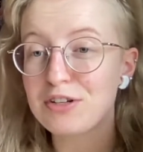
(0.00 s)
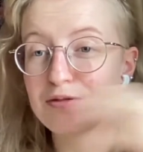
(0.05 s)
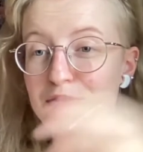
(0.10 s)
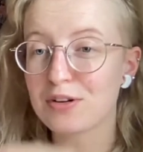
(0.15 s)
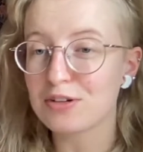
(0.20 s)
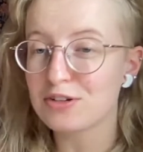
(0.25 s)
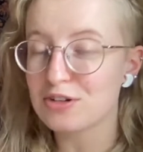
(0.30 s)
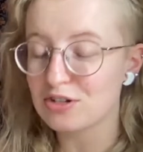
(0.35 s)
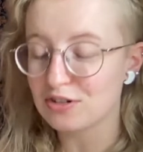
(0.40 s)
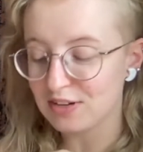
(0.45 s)
you
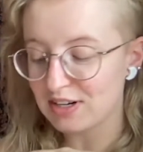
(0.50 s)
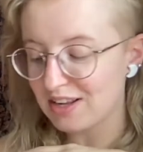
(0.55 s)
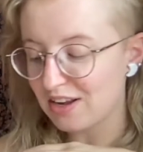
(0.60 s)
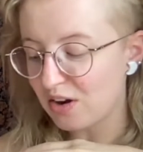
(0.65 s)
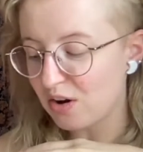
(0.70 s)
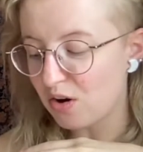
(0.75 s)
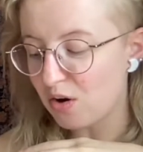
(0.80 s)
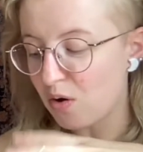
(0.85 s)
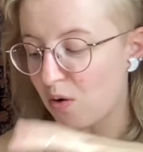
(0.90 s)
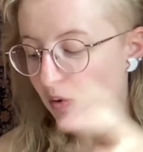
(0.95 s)
watch this
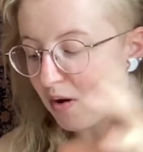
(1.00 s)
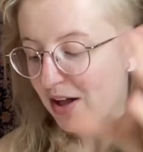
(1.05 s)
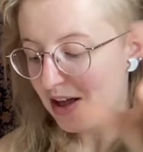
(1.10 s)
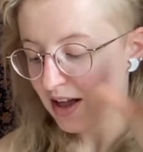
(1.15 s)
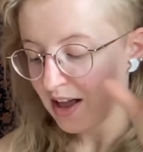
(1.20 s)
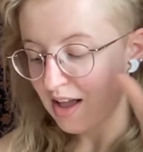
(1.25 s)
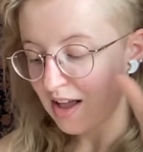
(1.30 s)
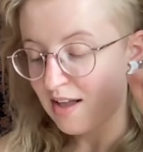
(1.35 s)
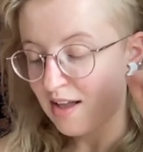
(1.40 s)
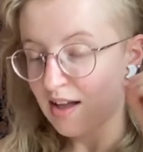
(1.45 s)
video,
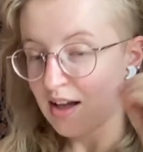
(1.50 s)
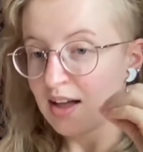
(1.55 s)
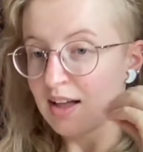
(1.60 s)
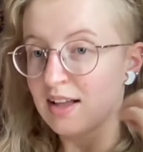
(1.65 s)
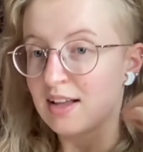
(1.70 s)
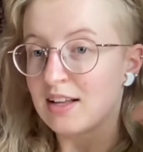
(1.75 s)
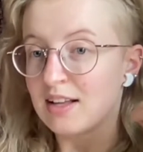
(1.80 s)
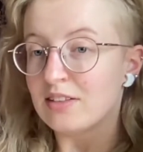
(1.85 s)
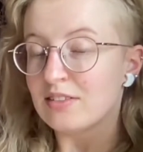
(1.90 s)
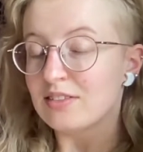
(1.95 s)

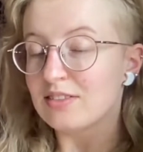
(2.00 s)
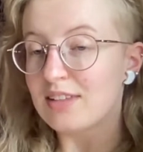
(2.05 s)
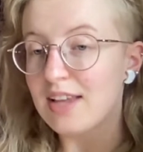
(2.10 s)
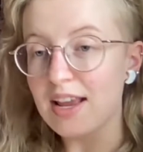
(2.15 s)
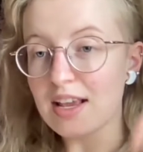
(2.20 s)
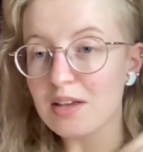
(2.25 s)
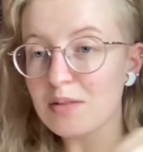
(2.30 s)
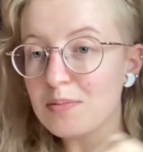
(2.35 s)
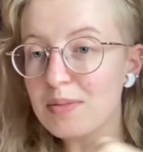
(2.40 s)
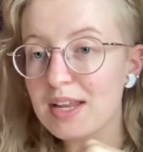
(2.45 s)

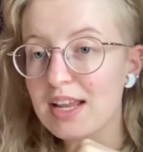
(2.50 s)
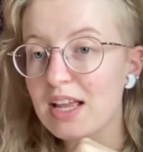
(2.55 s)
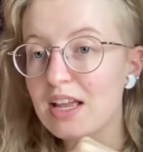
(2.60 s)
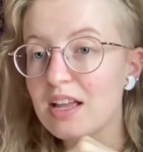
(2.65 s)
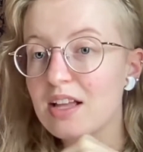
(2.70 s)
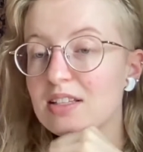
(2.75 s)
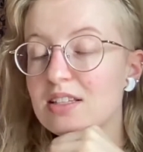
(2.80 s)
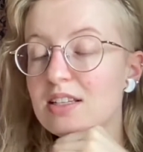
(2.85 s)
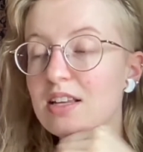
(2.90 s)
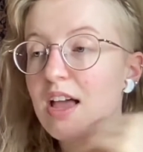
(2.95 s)
take a
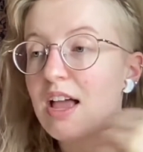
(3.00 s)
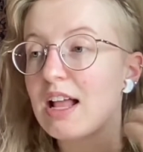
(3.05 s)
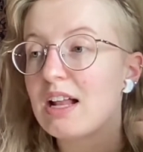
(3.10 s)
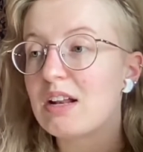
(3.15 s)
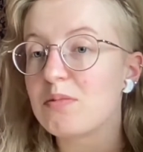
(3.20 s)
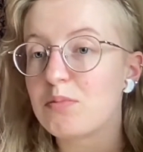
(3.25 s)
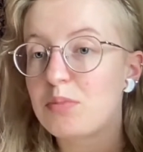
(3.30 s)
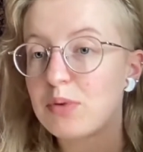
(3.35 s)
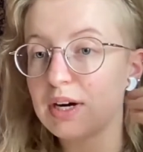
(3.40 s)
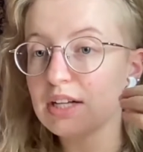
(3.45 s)
minute
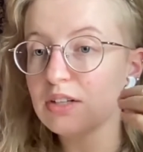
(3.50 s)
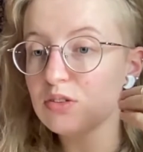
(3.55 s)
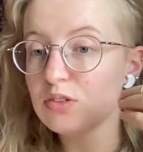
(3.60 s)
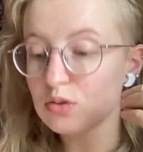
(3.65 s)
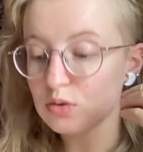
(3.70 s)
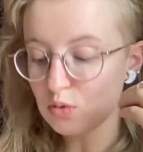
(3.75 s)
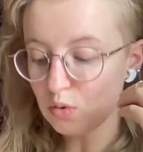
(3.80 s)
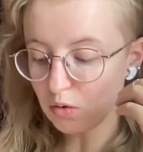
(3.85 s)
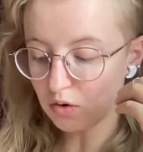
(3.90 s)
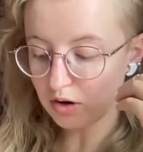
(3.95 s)
and
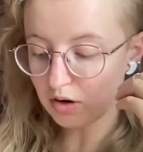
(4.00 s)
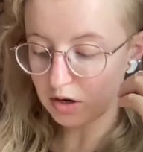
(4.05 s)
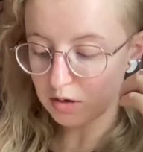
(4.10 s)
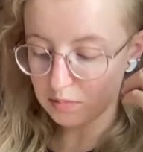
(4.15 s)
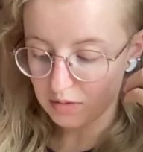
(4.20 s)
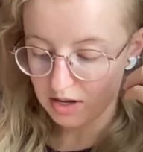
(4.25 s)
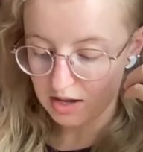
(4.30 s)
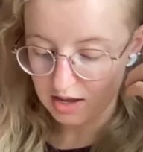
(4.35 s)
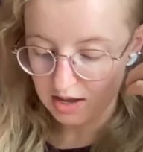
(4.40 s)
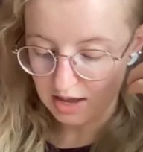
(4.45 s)

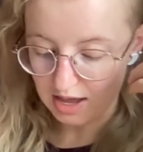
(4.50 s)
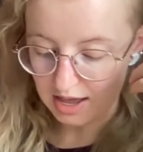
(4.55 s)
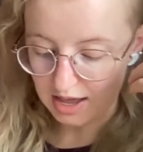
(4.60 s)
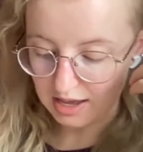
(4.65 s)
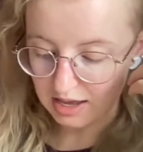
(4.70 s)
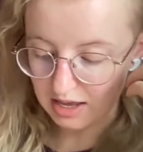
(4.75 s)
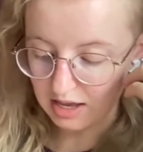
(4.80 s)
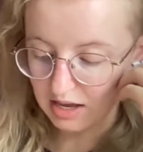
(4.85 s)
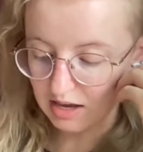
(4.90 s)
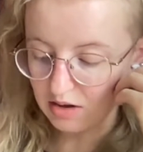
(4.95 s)
brainstorm
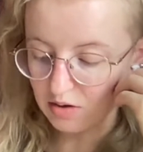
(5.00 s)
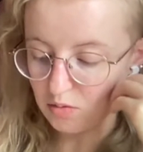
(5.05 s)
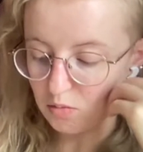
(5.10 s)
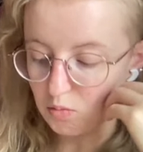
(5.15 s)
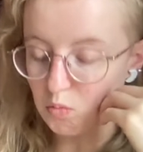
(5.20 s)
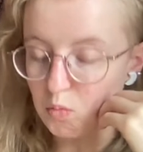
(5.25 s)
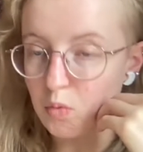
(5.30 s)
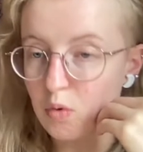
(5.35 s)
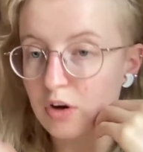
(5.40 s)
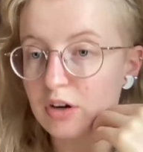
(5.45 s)

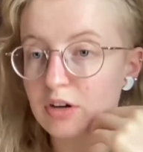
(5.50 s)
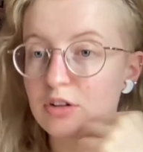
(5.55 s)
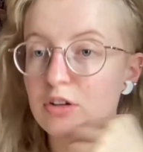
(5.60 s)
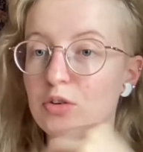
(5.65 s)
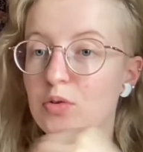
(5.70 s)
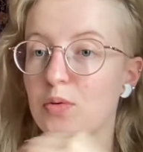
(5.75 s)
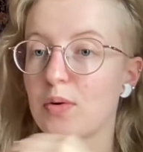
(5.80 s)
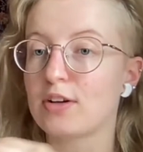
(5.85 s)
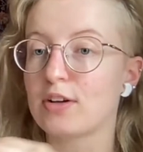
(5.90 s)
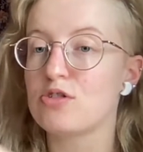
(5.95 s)
what are the
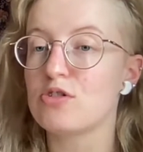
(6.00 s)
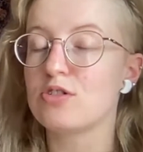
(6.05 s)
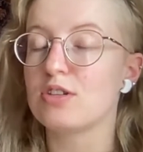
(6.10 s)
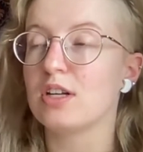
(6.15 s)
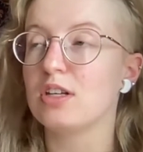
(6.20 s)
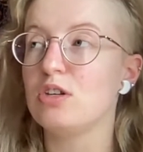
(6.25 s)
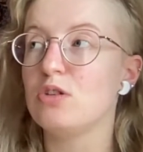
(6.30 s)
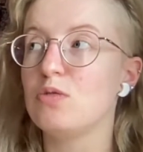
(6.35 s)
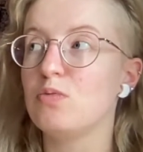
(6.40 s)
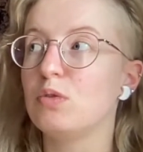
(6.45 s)
questions
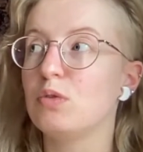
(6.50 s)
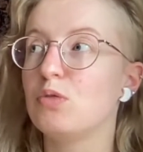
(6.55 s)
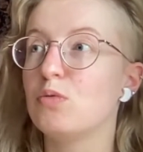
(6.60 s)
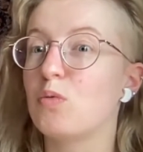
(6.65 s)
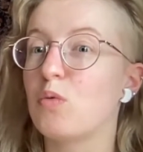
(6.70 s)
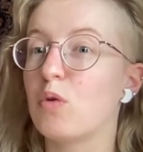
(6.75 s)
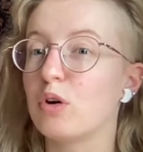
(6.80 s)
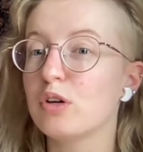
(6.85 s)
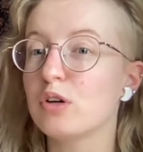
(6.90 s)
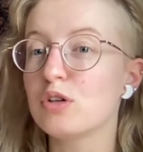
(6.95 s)
that you would
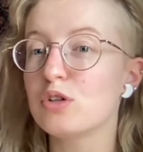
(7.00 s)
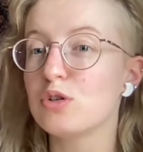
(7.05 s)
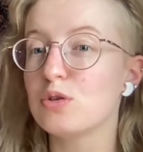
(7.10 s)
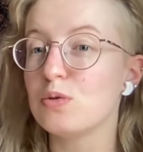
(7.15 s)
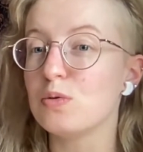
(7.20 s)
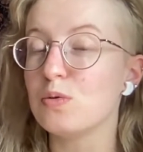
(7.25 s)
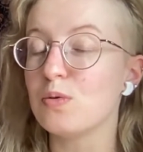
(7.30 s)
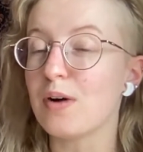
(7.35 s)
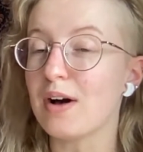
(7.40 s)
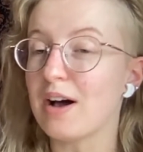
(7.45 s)
want
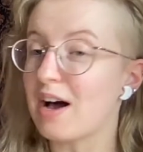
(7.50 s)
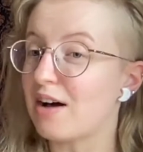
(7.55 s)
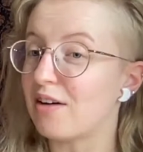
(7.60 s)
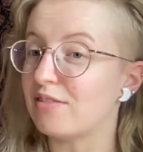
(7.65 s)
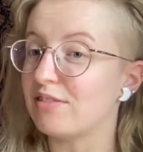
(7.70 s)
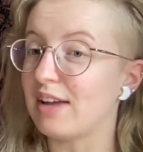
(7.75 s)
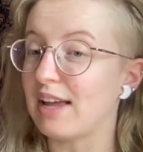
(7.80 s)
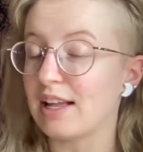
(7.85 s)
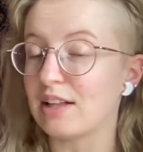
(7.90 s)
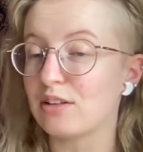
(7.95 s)
to
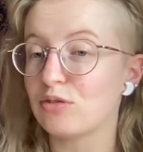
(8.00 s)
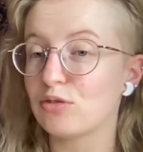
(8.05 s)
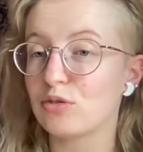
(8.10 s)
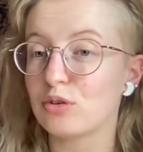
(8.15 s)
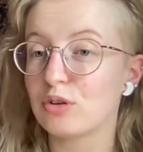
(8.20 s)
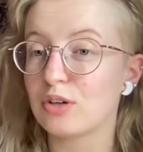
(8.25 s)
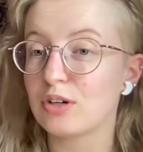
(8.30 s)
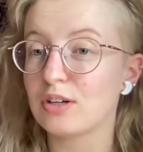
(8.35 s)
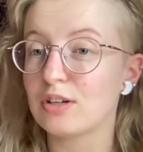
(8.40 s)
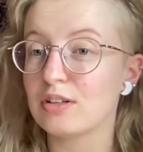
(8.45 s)
have
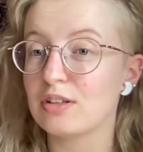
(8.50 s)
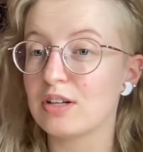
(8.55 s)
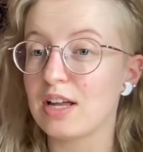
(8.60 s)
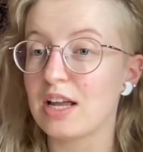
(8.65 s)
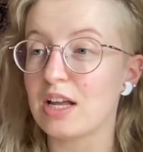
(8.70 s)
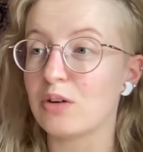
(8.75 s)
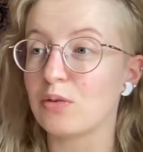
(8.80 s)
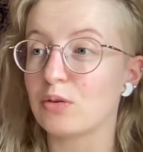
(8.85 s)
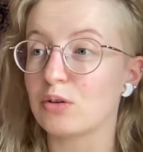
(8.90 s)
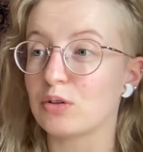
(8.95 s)
answered
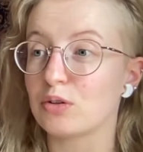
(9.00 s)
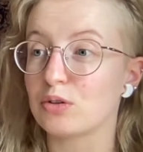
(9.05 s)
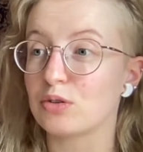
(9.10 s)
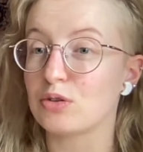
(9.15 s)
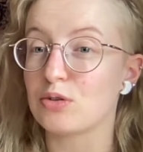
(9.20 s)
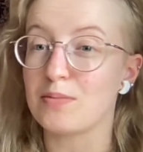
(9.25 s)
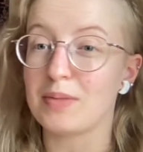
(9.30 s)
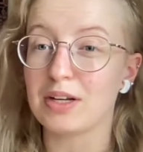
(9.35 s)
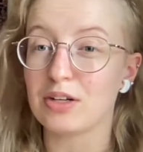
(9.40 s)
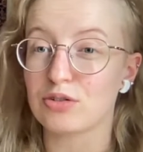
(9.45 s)
in order
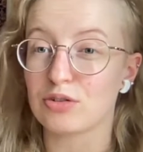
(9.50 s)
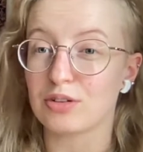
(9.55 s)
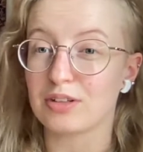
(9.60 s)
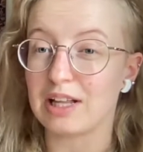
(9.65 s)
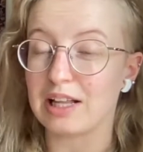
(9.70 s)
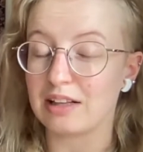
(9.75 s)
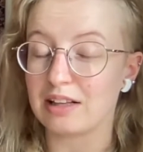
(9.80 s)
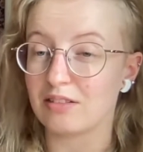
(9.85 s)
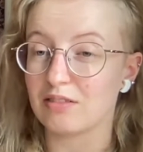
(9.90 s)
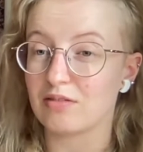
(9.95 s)
to make sure
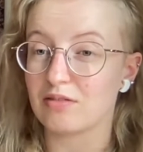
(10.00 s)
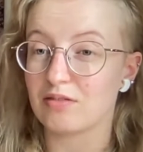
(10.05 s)
that